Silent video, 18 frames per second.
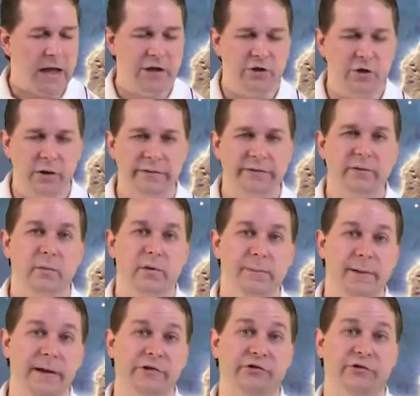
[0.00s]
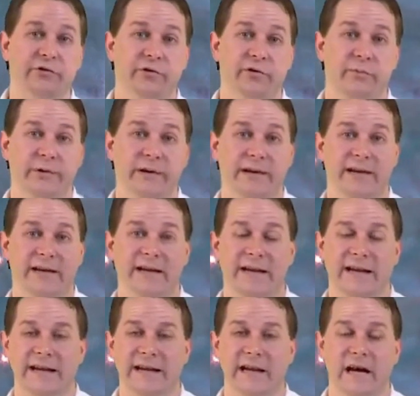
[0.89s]
And you also want to make sure that we
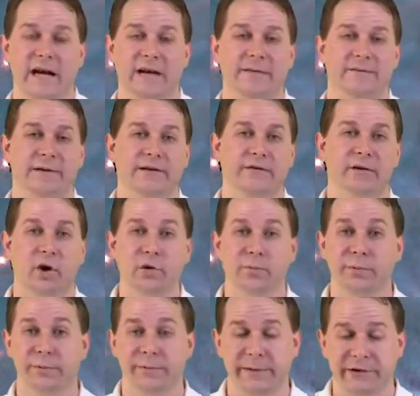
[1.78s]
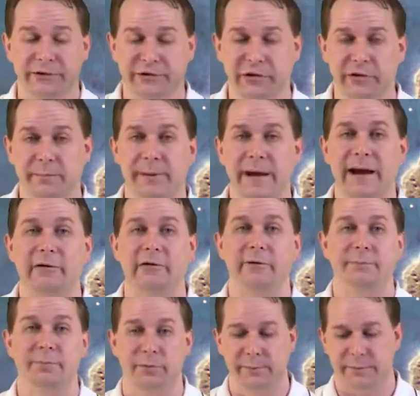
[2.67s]
get any kind of adult permission,
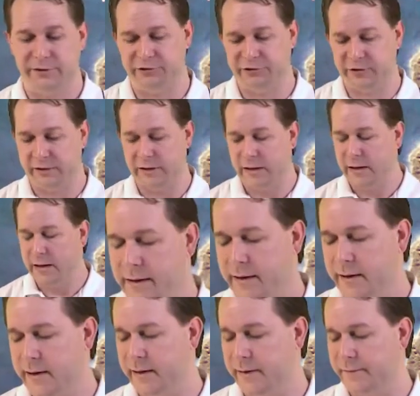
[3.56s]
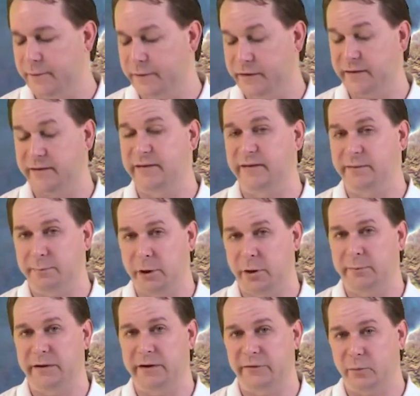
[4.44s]
parent permission for this
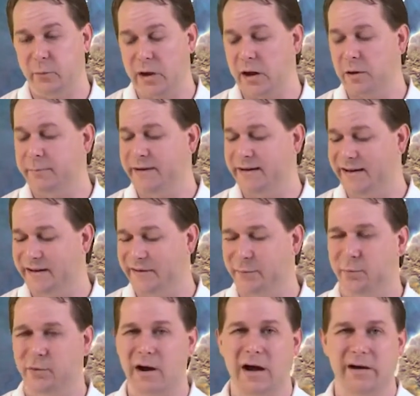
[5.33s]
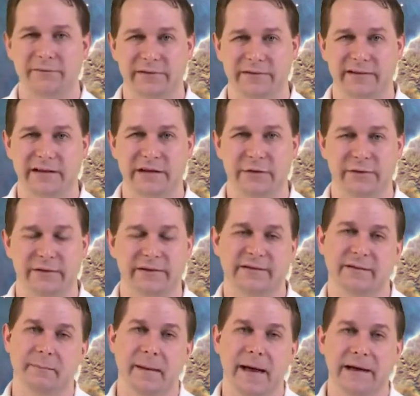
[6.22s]
experiment as well, because we're obviously
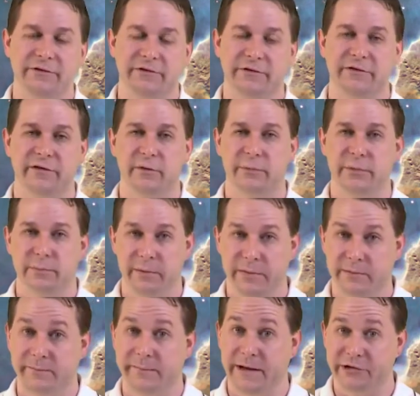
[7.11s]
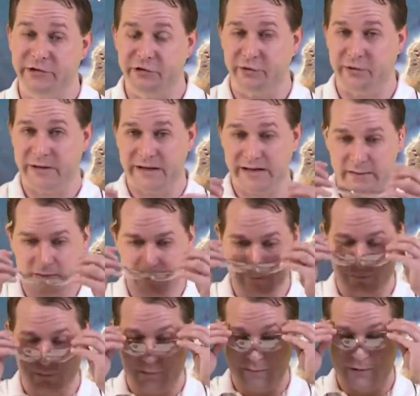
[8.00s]
using some matches, so we want to make sure and get
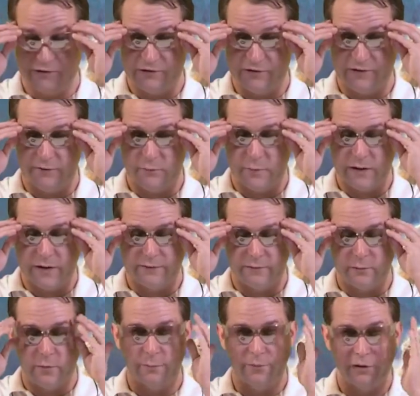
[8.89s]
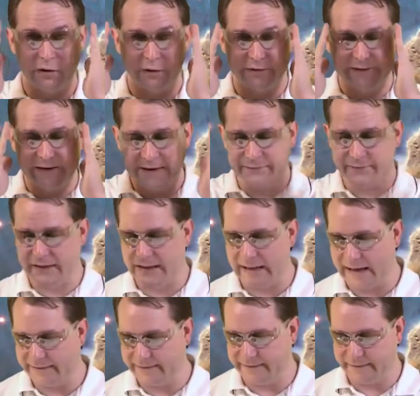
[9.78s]
permission as well. So we'll put our safety
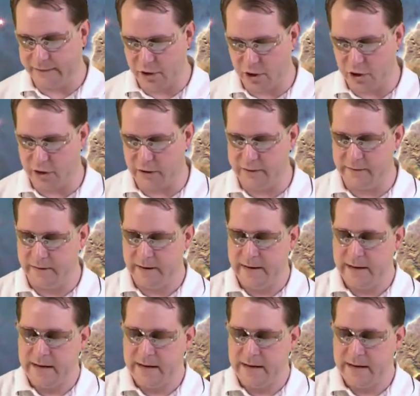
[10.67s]
glasses on.